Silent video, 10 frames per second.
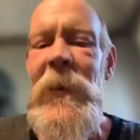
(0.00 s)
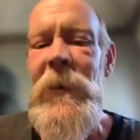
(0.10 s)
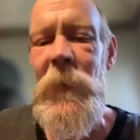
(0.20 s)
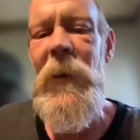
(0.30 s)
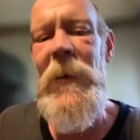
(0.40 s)

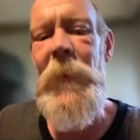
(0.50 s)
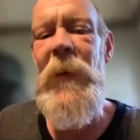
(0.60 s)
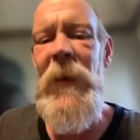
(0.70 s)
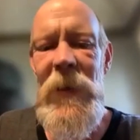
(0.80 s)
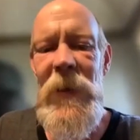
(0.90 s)
So I got a
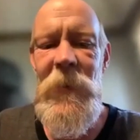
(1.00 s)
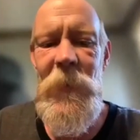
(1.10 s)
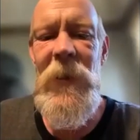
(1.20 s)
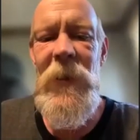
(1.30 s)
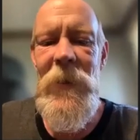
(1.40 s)
bit of
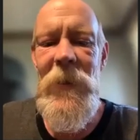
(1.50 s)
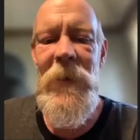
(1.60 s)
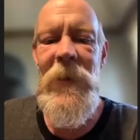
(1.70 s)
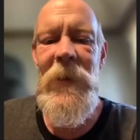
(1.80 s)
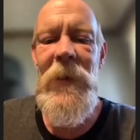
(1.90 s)
history here, and
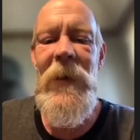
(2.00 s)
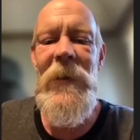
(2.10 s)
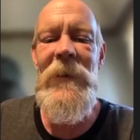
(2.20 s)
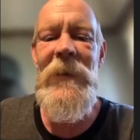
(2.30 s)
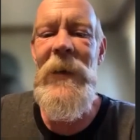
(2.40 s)
I
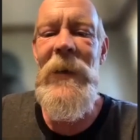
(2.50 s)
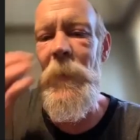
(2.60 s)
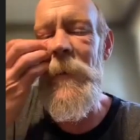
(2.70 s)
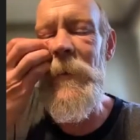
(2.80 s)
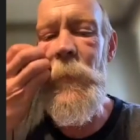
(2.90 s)
kind of take a
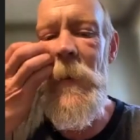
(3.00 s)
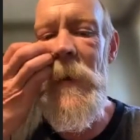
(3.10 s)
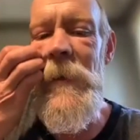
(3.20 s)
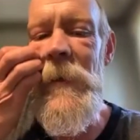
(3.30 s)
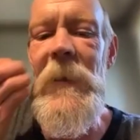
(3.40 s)
bunch of
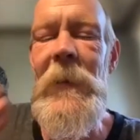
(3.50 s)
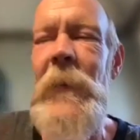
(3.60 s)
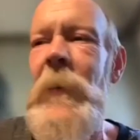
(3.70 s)
pride in